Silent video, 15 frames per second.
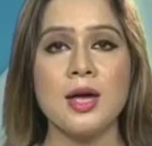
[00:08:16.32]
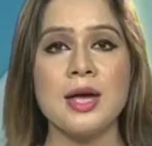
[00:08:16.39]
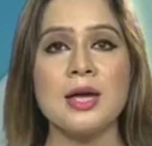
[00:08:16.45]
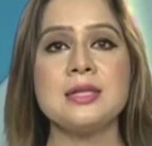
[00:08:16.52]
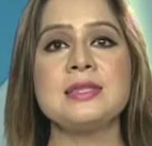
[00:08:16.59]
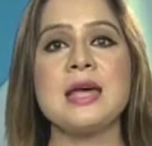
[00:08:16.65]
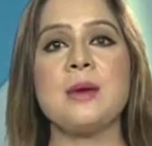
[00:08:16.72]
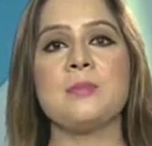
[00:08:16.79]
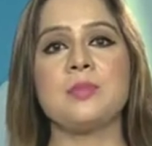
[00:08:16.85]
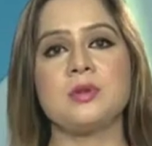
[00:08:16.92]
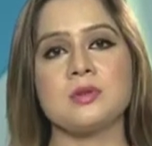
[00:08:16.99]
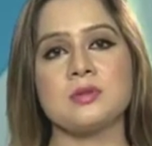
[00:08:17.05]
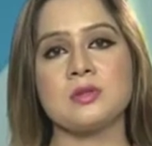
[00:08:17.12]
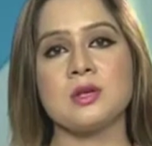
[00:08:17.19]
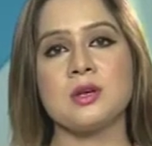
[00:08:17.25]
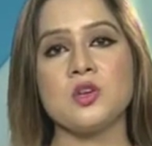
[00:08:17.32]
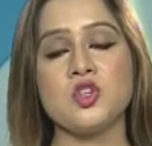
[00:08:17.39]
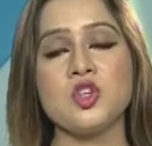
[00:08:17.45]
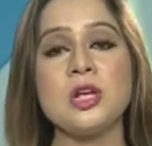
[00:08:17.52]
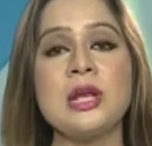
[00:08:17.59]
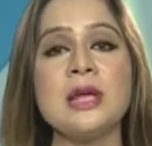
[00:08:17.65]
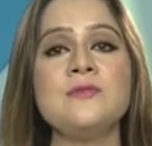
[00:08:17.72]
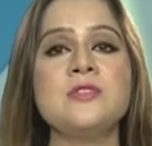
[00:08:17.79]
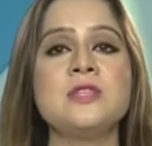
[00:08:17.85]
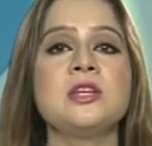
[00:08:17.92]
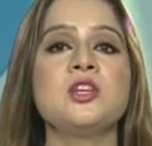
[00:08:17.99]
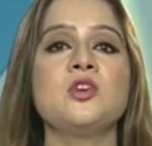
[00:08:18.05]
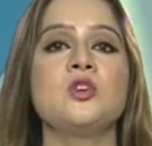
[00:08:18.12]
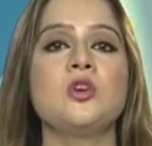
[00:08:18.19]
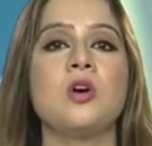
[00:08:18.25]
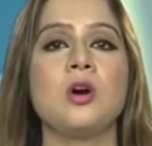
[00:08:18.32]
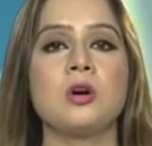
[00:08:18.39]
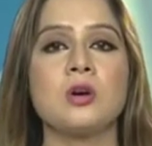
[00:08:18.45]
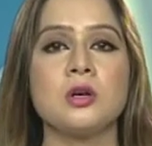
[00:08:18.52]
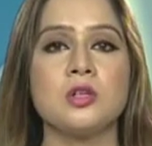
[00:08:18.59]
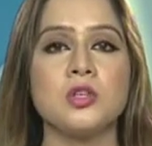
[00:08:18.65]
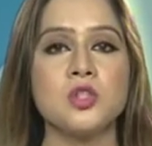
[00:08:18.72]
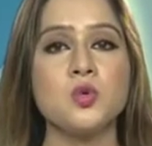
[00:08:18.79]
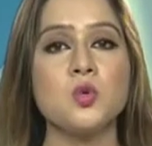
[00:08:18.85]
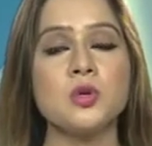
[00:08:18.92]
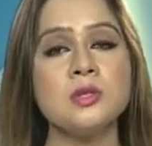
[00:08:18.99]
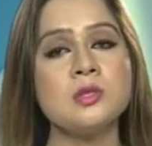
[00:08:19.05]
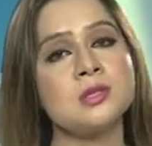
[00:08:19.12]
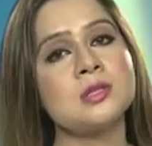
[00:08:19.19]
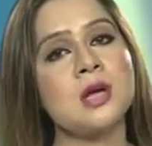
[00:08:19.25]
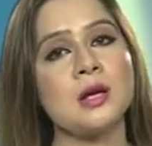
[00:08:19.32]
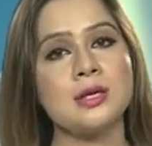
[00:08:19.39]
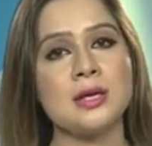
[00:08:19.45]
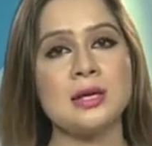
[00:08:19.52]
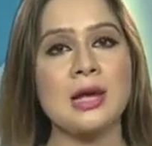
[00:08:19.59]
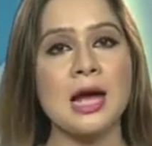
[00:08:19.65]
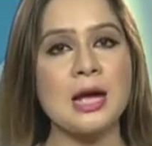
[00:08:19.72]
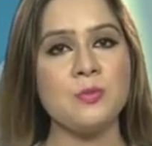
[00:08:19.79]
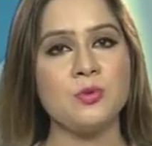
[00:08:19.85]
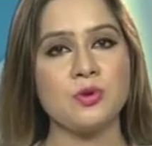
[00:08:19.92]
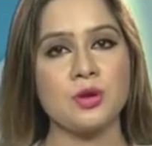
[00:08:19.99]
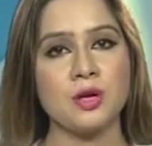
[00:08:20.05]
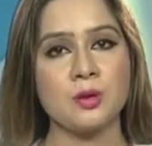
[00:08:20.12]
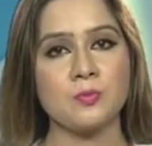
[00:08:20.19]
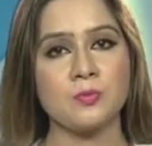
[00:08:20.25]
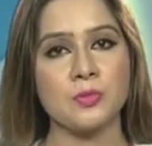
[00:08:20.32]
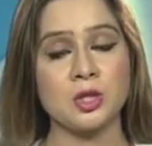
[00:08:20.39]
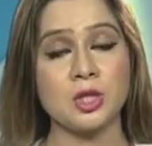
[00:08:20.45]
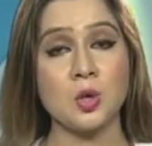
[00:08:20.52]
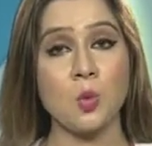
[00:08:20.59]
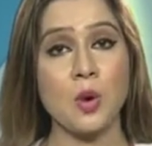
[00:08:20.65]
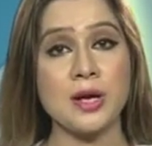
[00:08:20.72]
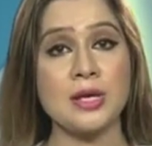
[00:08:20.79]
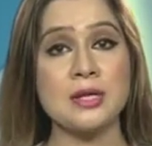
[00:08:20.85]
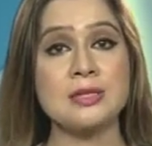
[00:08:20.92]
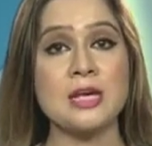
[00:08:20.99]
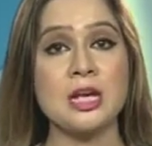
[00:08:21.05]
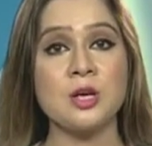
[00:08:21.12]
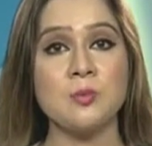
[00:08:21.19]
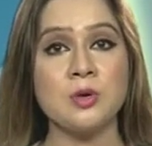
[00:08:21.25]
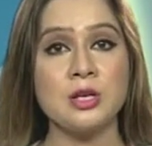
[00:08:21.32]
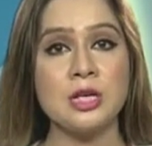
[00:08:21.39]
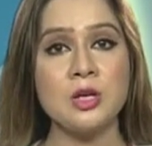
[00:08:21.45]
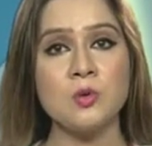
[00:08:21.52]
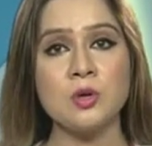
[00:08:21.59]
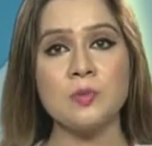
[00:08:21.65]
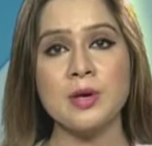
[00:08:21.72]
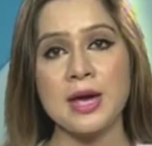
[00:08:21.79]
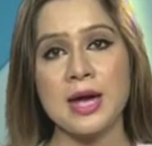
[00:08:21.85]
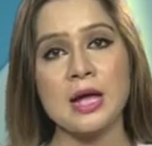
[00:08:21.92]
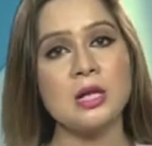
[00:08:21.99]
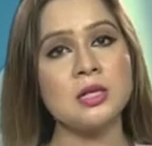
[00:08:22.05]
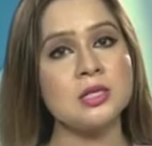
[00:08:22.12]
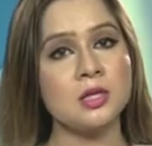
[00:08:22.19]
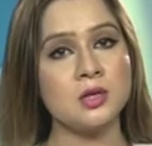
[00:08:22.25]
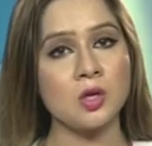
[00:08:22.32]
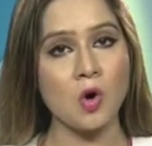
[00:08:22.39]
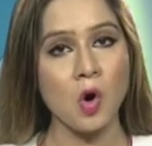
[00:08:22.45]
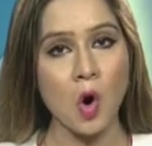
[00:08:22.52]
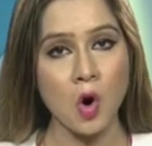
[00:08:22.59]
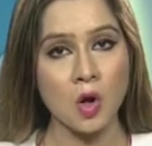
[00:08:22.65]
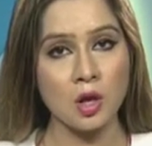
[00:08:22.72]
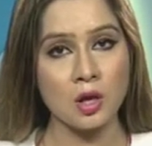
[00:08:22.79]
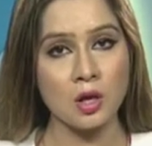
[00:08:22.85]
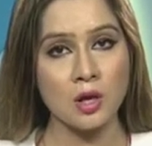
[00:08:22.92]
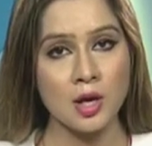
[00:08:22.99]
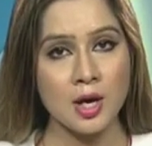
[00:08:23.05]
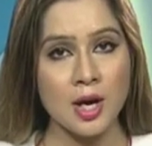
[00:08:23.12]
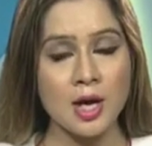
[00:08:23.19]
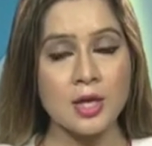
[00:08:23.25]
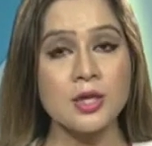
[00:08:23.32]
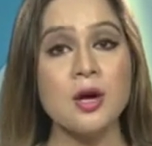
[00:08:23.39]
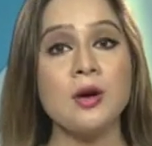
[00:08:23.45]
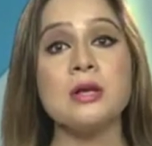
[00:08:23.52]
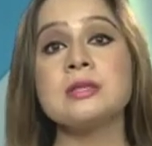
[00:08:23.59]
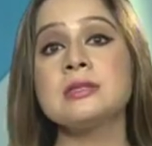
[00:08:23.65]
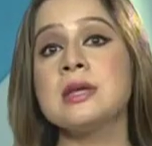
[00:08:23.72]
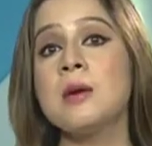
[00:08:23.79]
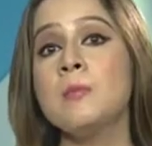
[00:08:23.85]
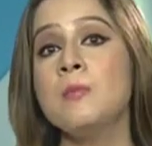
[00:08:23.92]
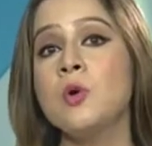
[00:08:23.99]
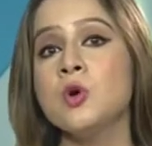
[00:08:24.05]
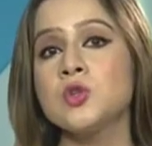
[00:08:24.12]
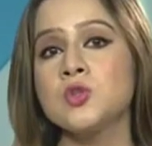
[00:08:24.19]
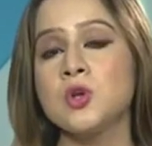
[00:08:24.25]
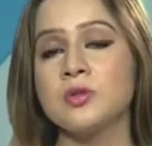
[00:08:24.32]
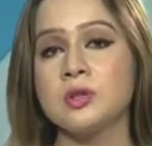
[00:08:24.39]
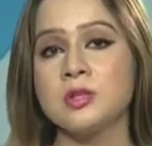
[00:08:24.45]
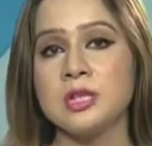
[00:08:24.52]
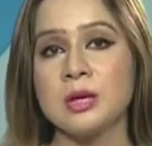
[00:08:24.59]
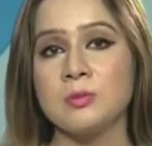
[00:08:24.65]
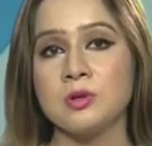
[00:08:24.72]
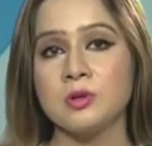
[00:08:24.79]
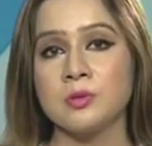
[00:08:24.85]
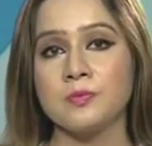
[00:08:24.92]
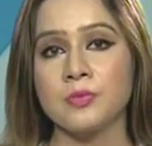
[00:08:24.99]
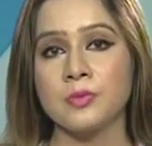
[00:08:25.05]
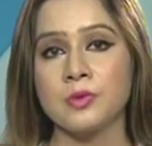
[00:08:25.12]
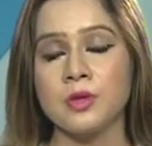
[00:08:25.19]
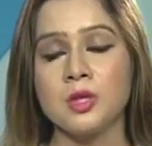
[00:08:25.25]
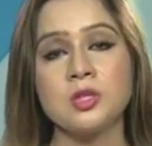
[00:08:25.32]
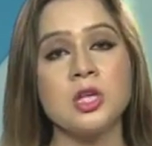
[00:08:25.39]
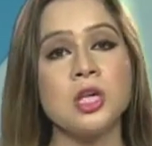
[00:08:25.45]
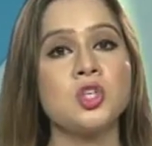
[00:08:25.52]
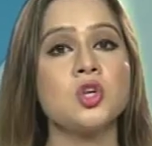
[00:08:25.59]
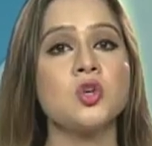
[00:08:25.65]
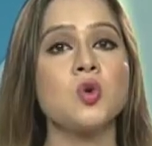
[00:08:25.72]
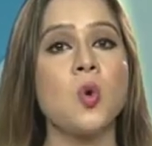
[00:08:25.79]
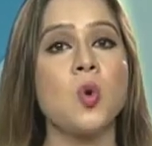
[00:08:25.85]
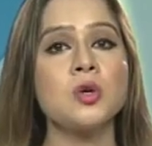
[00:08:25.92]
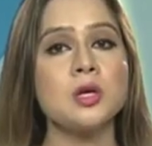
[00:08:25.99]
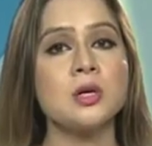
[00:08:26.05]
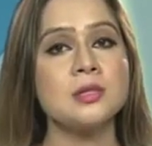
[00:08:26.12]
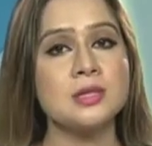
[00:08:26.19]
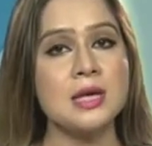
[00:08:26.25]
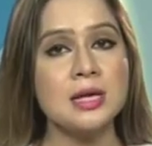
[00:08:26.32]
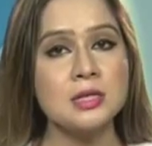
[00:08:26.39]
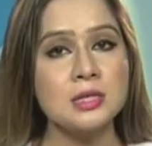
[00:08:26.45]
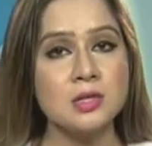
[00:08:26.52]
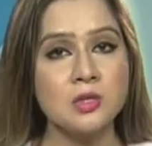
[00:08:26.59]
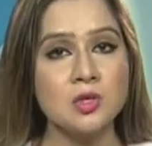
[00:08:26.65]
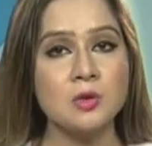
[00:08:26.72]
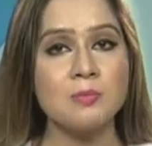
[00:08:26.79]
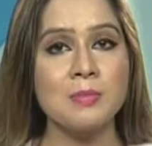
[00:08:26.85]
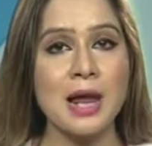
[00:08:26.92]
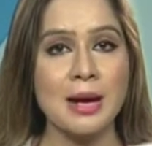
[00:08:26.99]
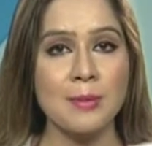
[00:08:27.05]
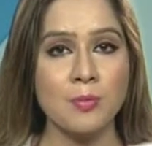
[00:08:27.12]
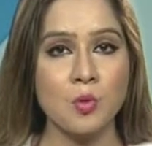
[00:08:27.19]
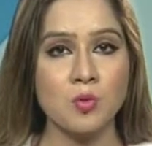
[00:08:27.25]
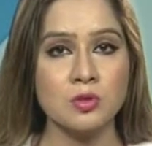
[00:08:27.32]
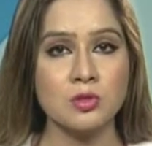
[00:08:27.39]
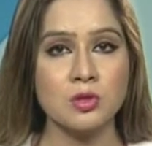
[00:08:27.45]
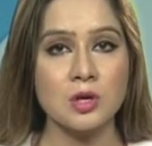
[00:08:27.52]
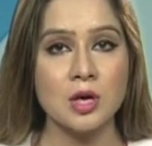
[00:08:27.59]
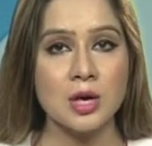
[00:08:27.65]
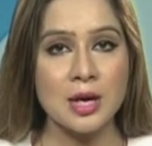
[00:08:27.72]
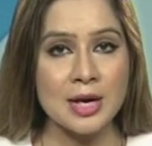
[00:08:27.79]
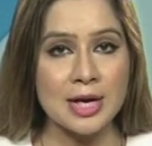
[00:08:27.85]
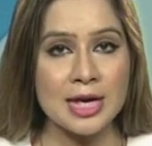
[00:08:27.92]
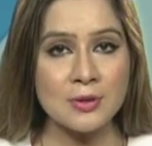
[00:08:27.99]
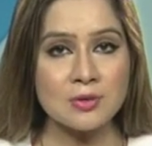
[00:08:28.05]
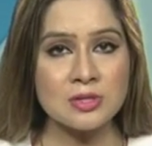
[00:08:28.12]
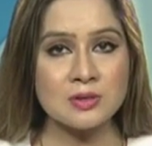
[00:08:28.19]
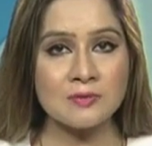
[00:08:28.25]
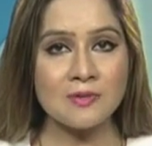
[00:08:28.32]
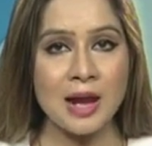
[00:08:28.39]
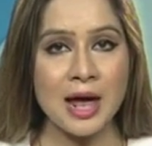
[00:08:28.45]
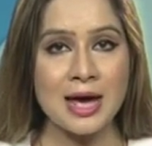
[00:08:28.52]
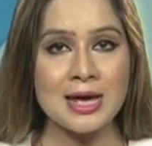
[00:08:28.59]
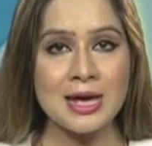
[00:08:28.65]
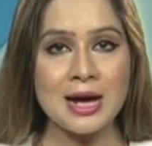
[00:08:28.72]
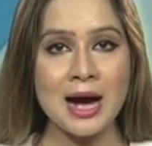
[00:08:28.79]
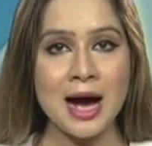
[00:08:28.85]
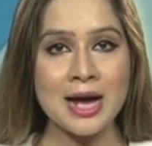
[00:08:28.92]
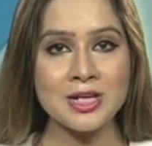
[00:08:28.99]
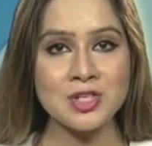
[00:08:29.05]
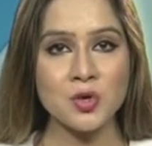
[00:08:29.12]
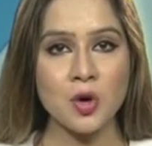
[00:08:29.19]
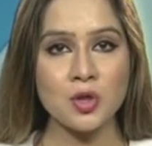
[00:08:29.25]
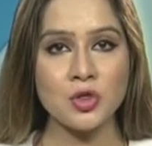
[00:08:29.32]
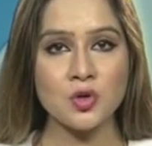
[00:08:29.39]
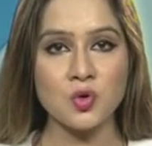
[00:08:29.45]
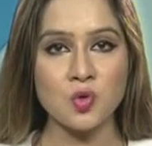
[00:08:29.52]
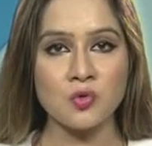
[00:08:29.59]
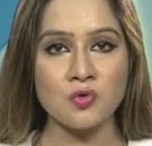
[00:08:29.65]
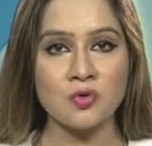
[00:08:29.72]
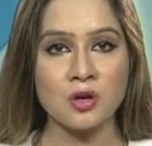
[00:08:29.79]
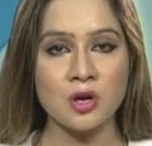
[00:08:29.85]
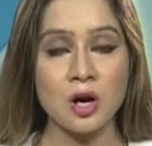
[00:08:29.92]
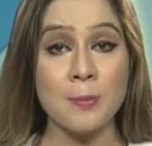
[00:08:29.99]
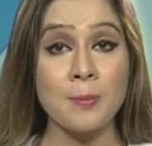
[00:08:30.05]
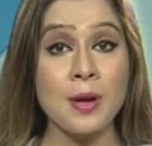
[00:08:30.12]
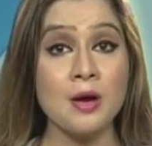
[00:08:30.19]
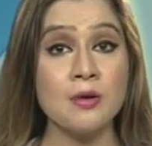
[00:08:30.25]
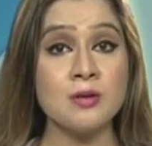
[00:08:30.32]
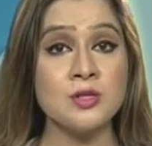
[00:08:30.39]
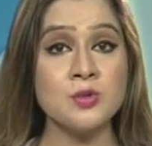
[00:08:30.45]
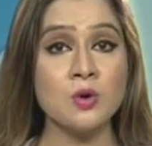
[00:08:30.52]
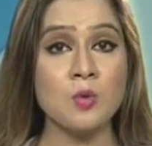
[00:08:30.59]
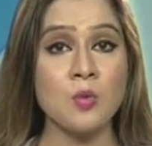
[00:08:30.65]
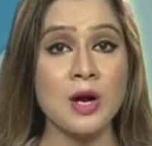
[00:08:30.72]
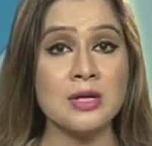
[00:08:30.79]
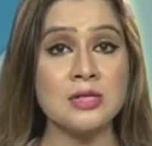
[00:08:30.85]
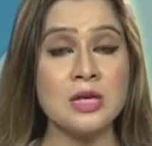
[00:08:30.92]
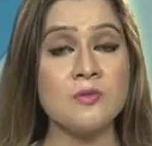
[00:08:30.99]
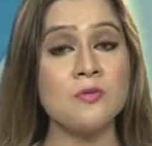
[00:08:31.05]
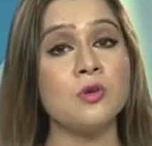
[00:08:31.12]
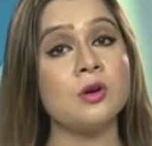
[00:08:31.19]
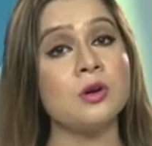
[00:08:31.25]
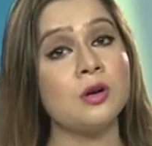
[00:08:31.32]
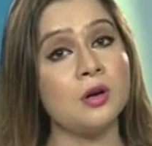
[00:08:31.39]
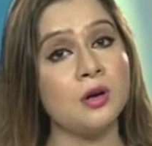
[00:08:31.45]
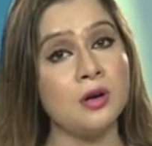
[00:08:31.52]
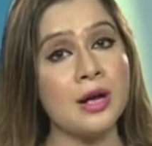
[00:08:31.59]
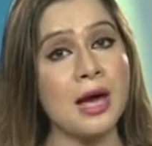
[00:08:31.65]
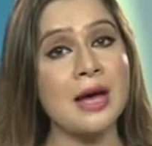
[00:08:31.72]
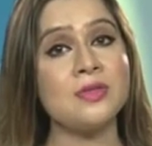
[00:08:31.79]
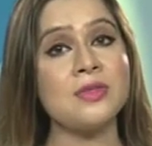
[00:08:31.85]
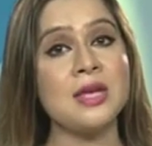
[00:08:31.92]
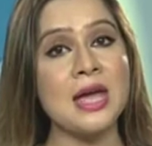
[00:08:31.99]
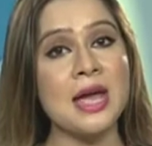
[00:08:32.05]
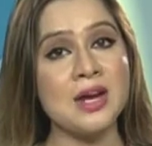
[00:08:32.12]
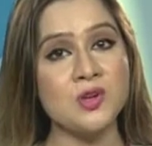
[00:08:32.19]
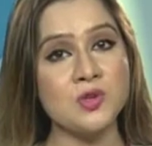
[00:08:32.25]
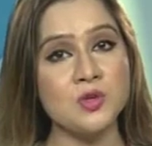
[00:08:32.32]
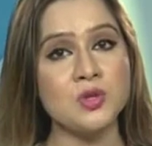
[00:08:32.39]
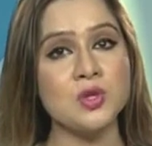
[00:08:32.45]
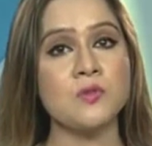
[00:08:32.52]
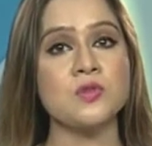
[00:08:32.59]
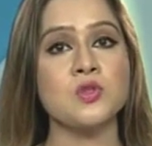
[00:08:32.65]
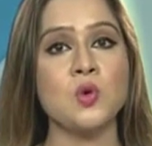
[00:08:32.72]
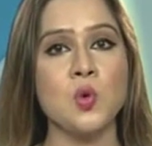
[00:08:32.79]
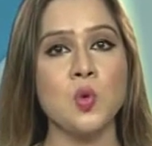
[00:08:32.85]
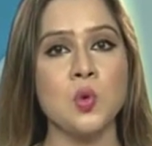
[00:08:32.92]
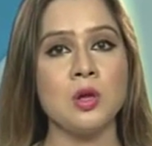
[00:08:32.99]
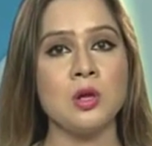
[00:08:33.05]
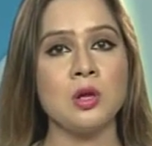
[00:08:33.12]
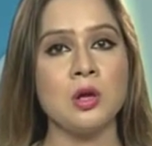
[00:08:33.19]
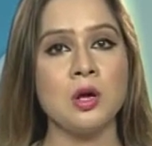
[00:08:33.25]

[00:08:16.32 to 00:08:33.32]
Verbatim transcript: Examples. She lives in New York. Students study in library. The wedding ceremony will be held in the hall. There are some books on the table. The teacher wrote a sentence on blackboard. He was flying kite on the roof. Her parents were waiting for her at the entrance of school.